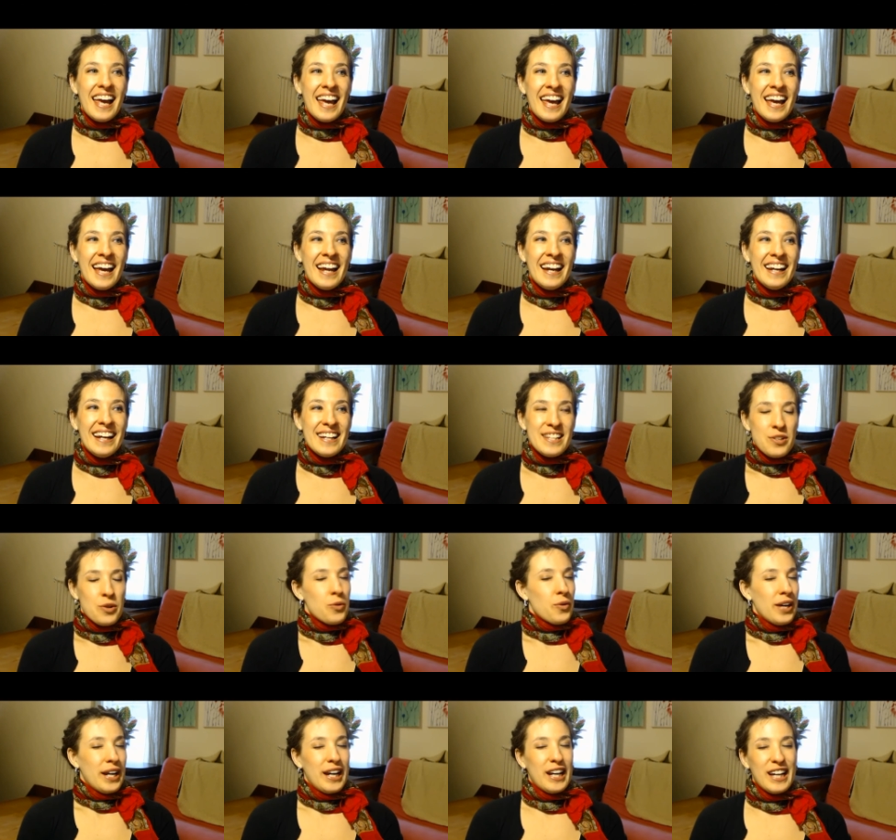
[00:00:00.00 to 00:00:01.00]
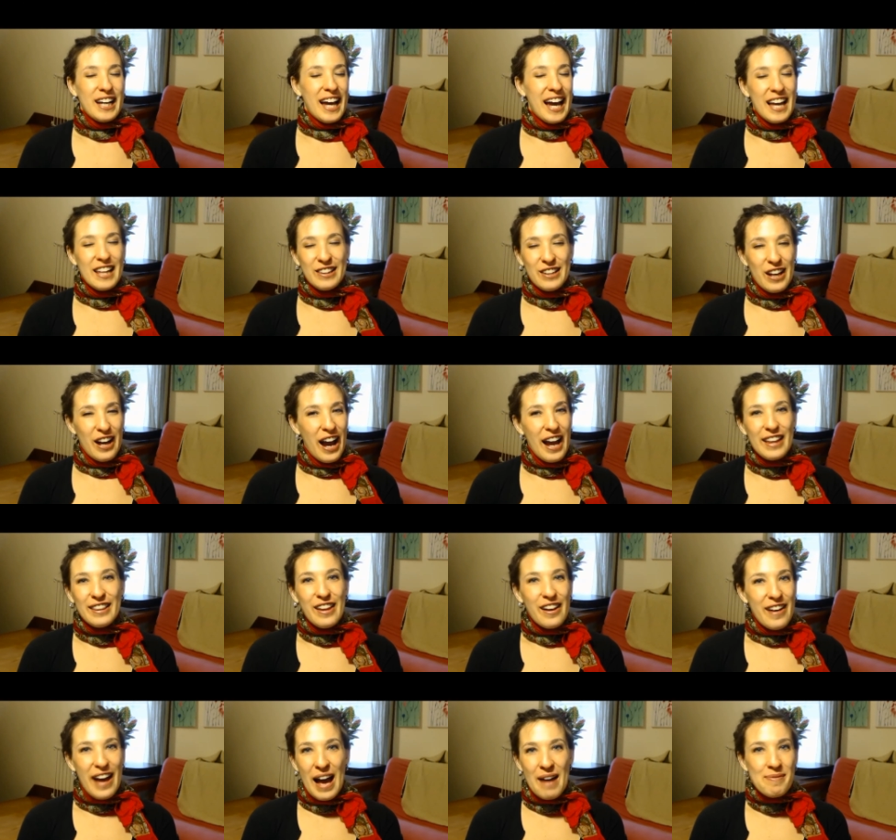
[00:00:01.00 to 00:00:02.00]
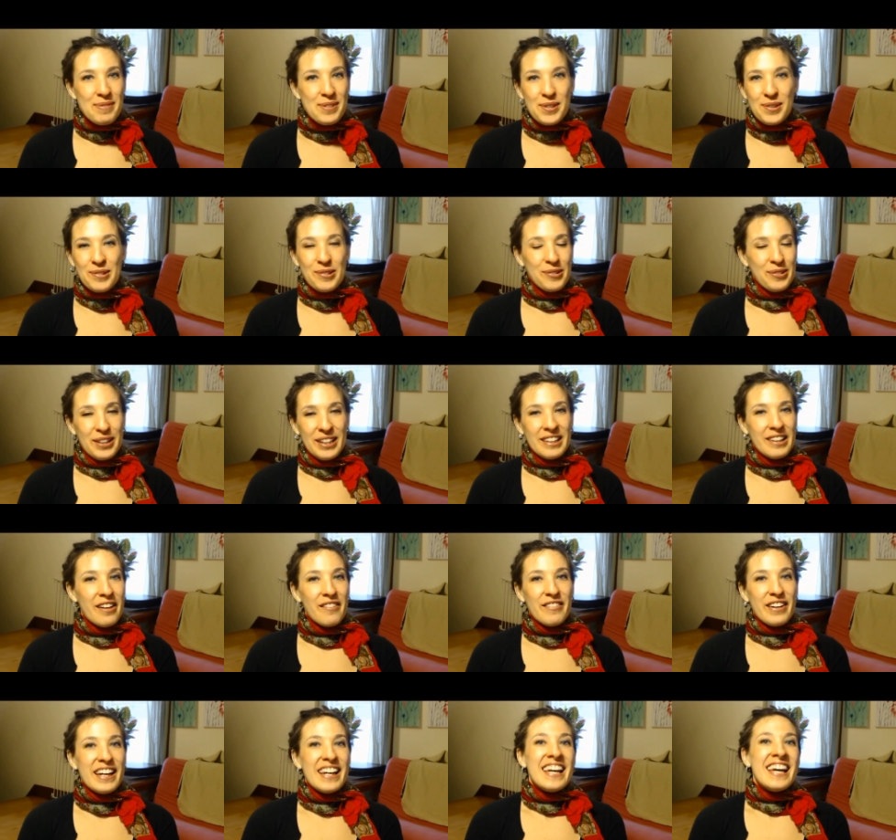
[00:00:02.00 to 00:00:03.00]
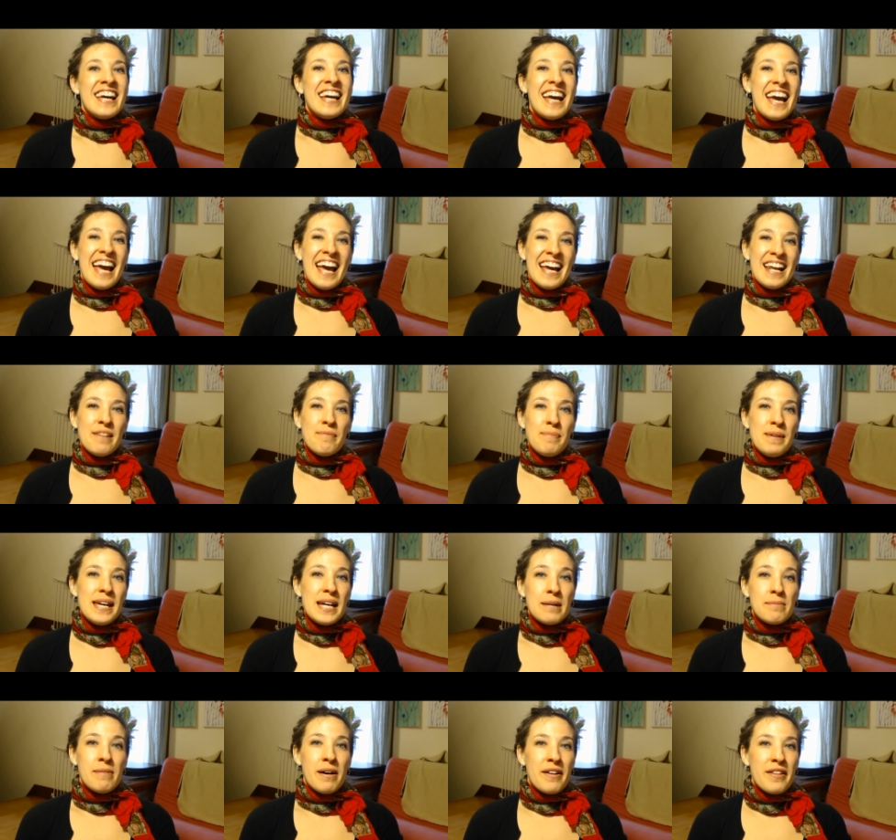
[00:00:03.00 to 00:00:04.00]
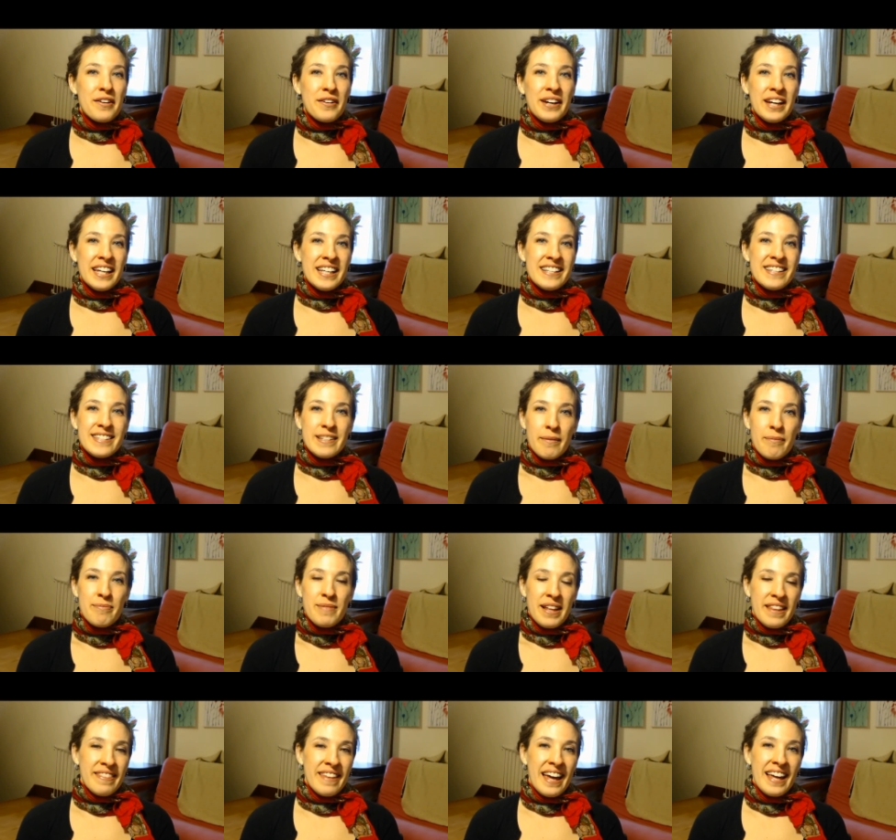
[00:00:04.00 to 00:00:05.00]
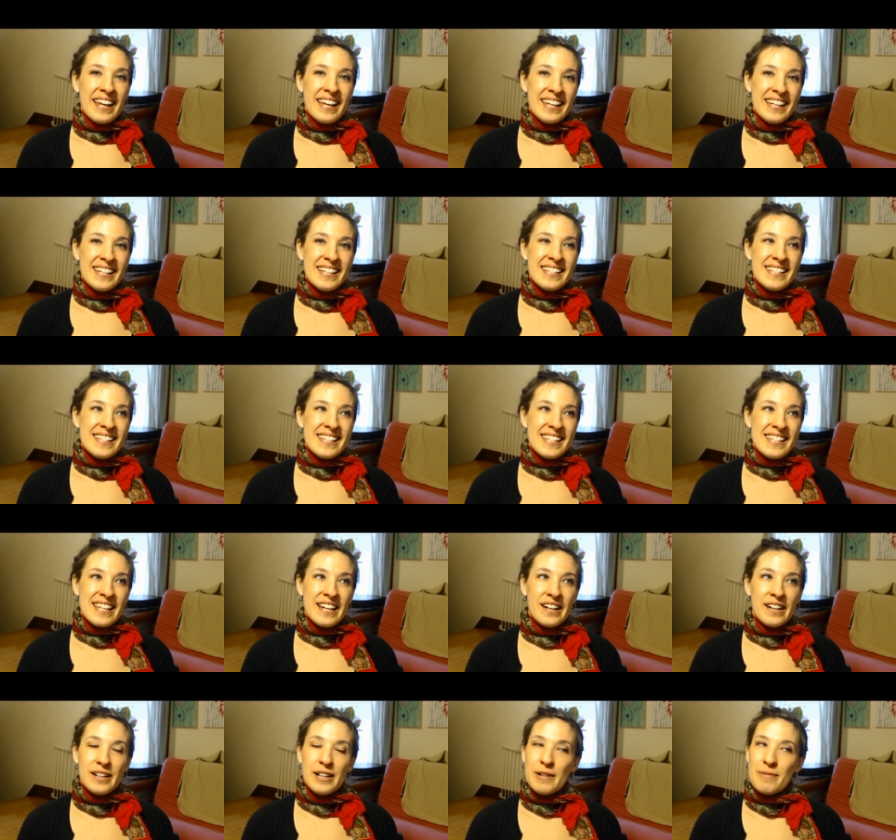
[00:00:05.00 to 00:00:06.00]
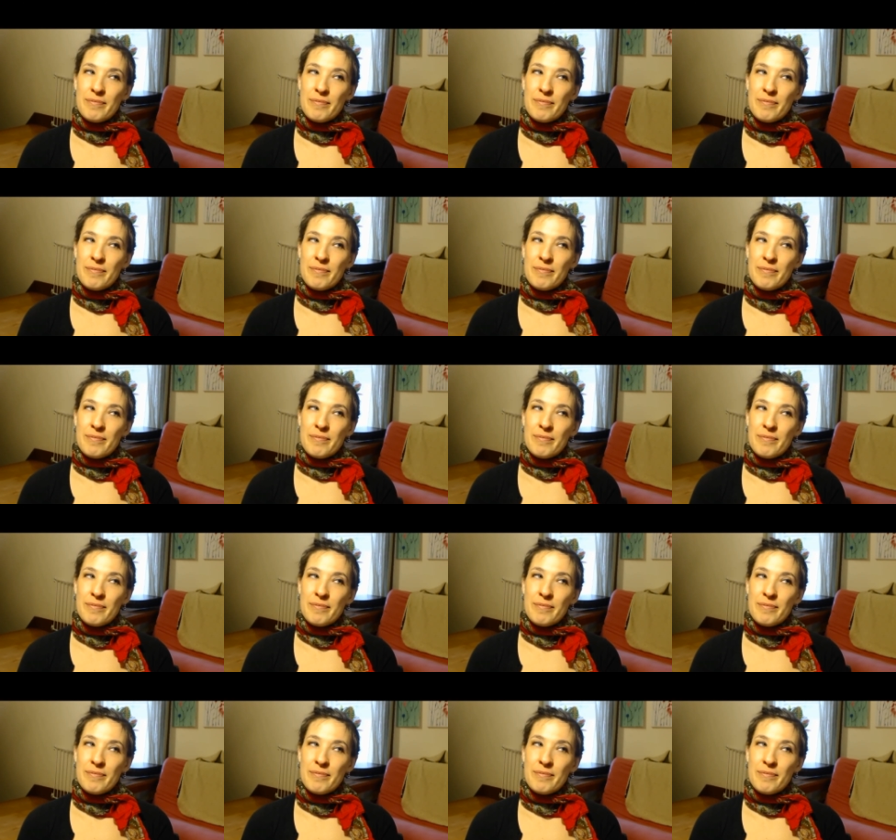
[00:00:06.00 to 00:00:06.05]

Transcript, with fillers: and it's great i, love I lo- absolutely love it and being a mother is something that is